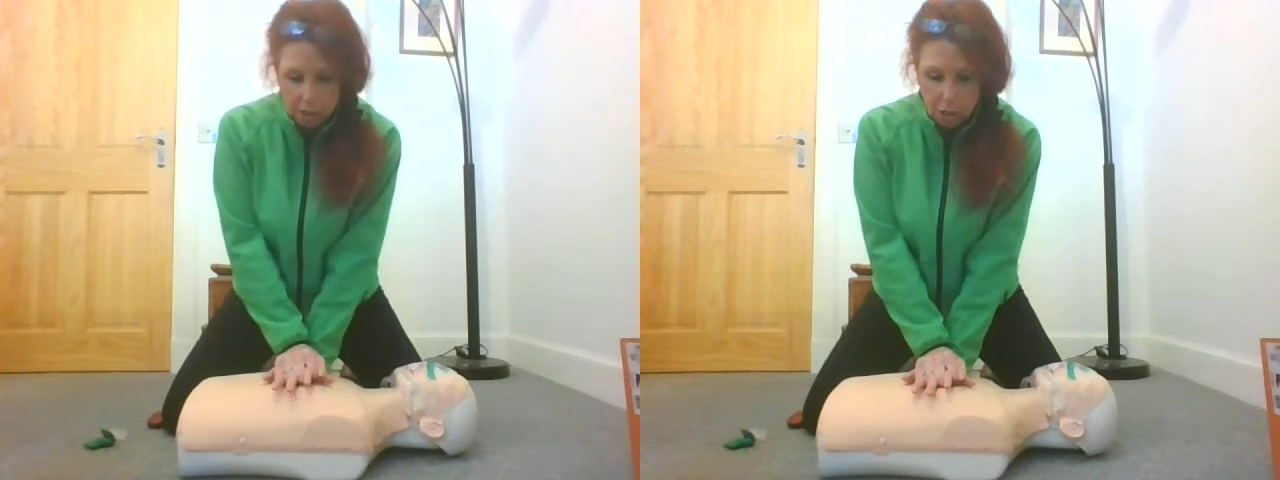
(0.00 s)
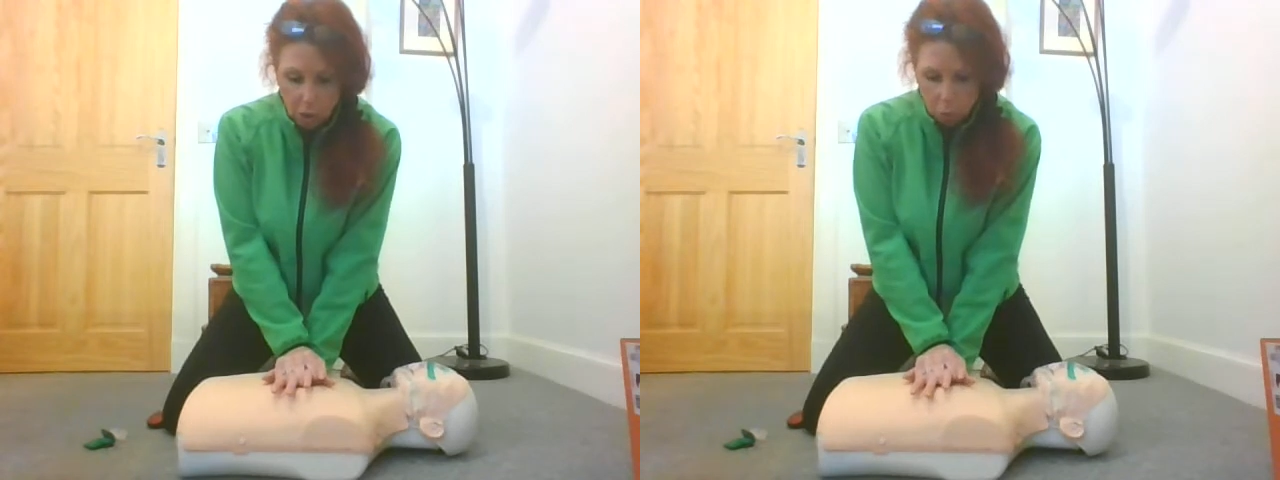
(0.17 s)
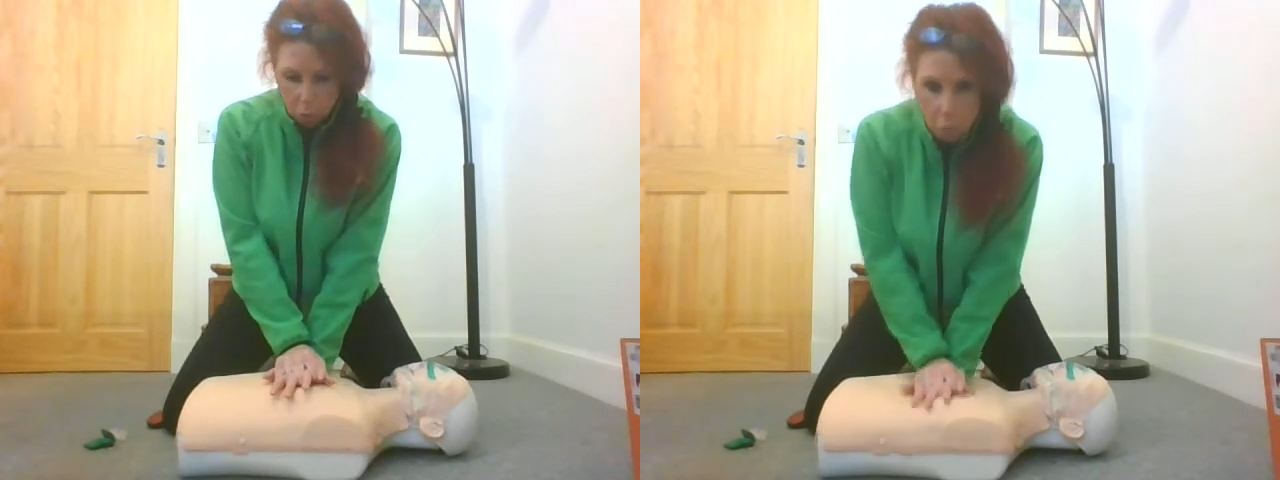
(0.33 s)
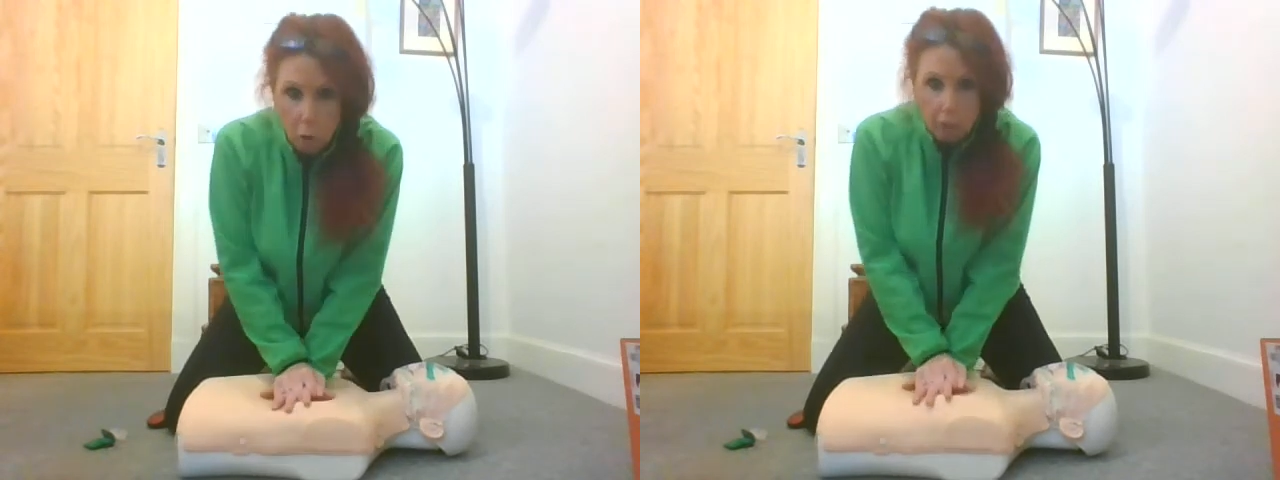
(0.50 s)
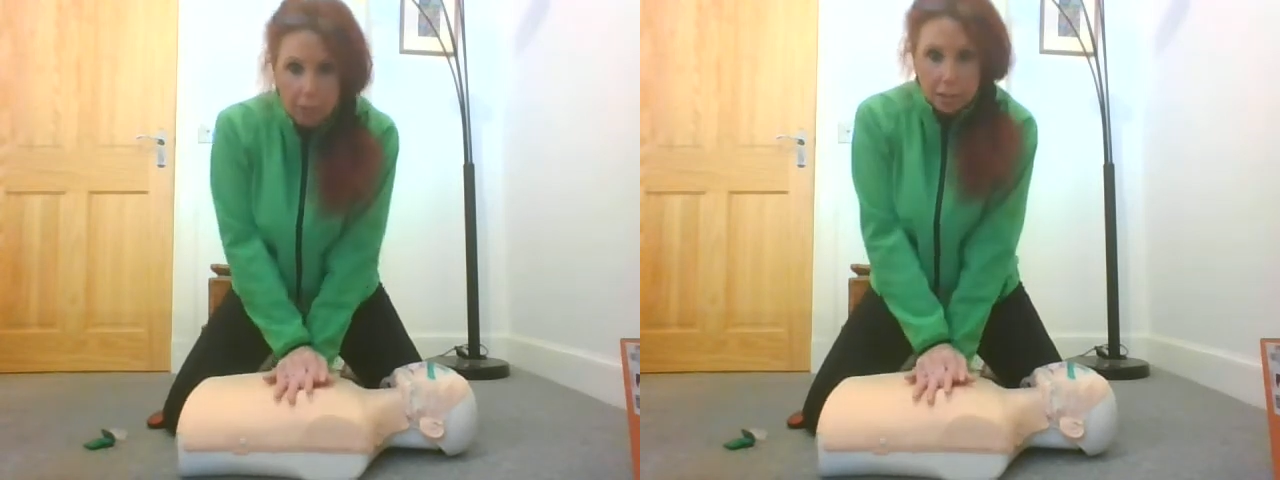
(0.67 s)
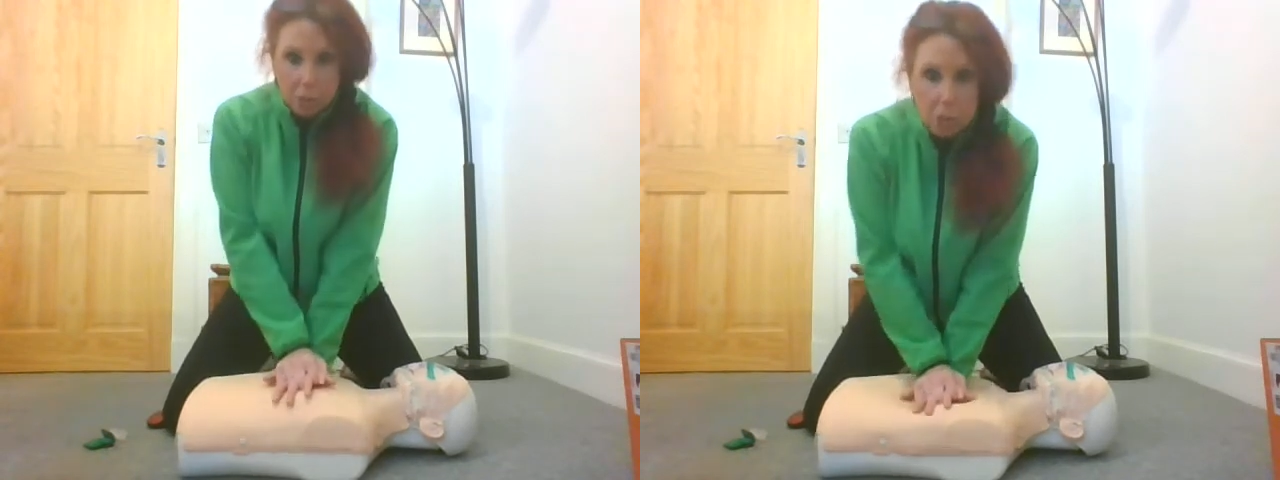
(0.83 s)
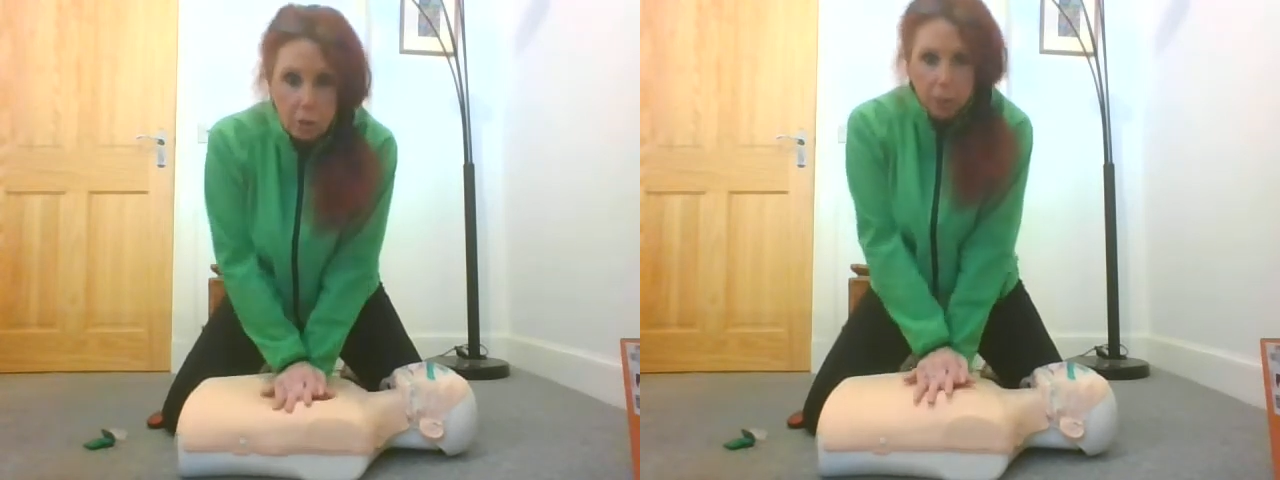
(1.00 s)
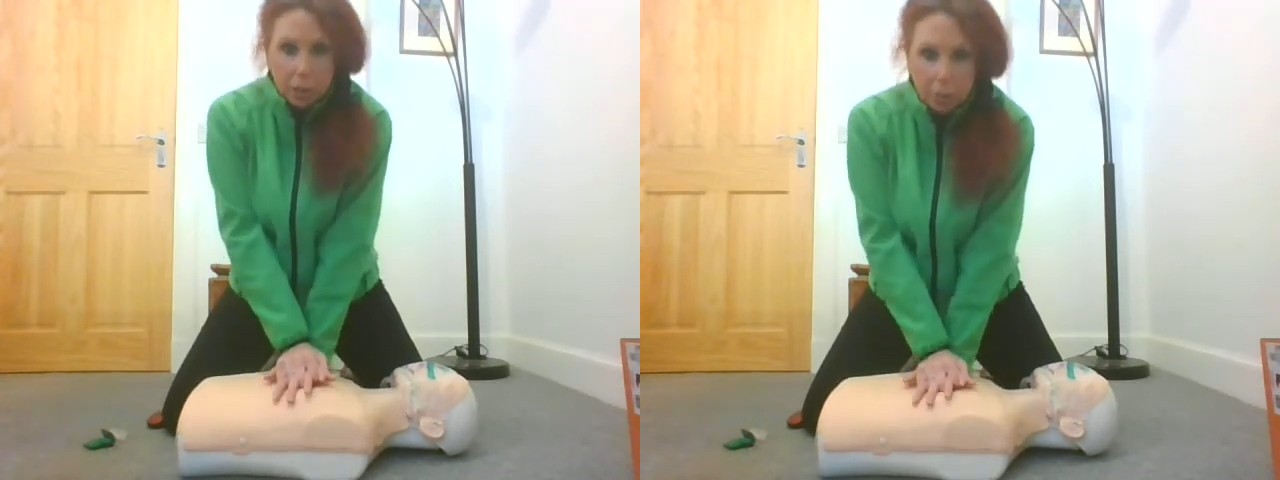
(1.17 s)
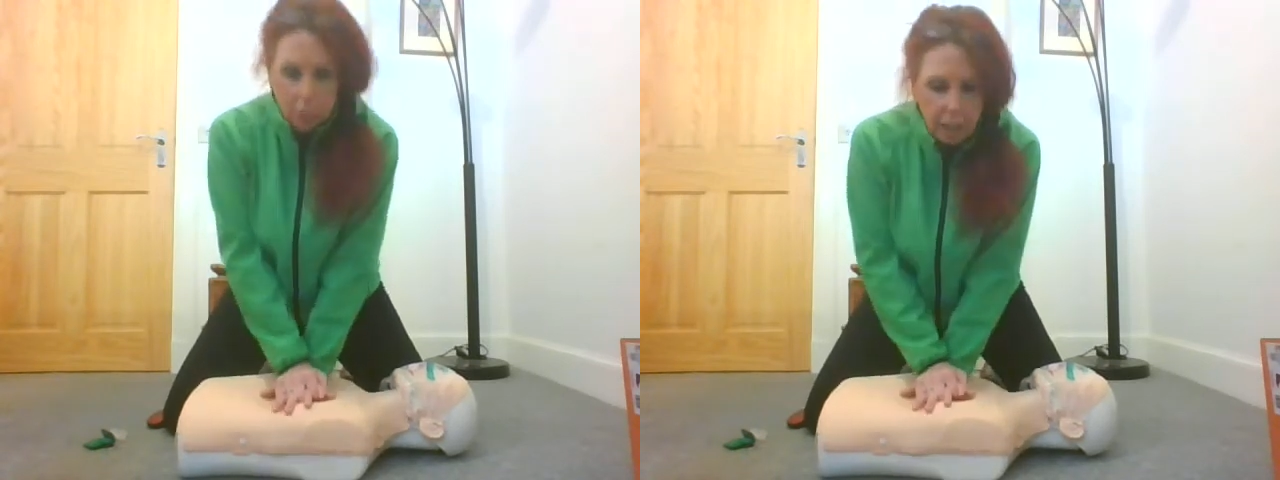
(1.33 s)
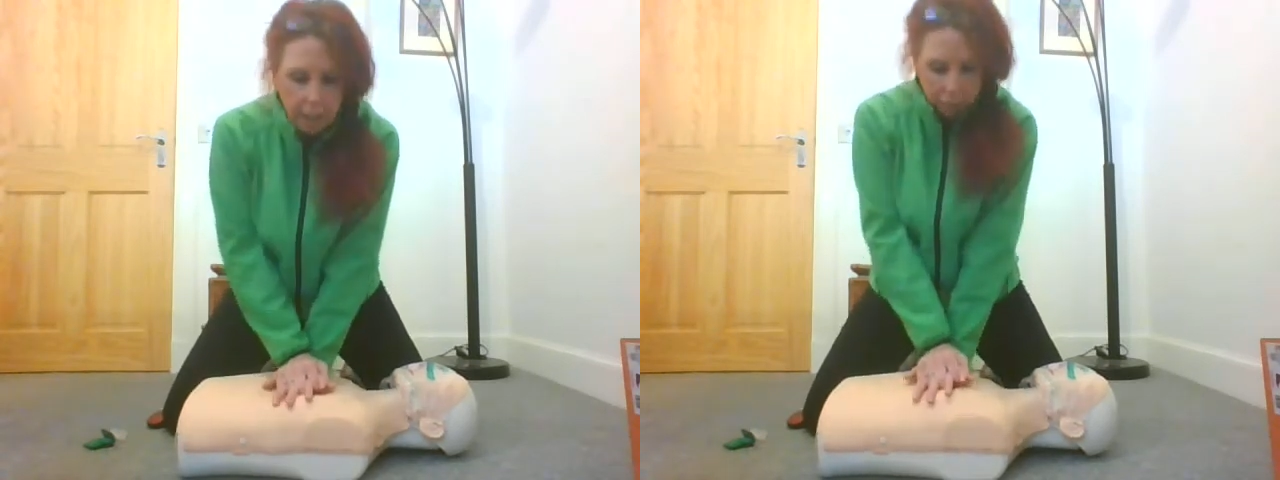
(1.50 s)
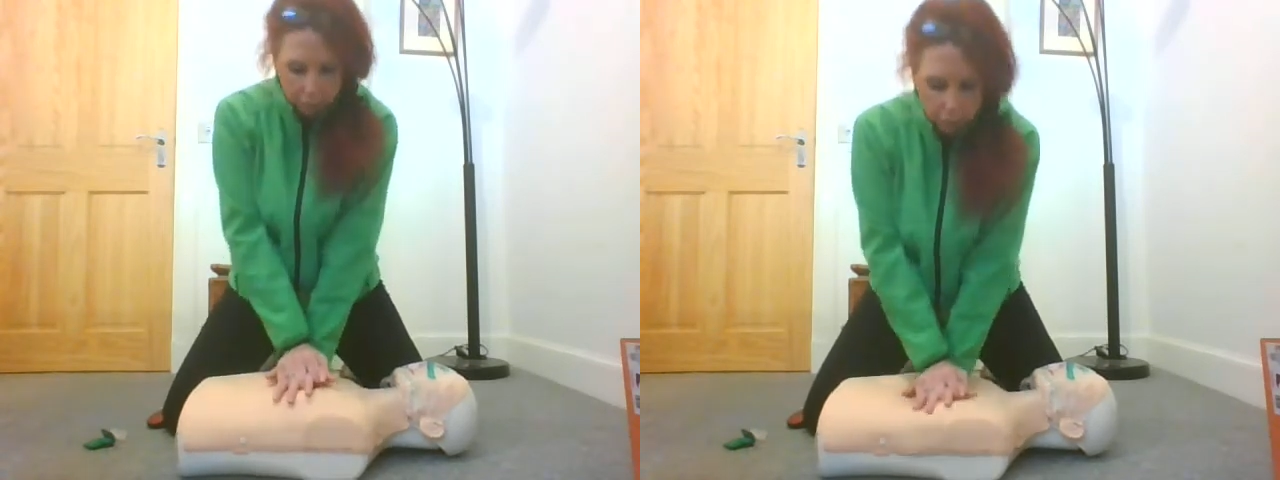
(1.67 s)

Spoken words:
So 1 and 2 and 3 and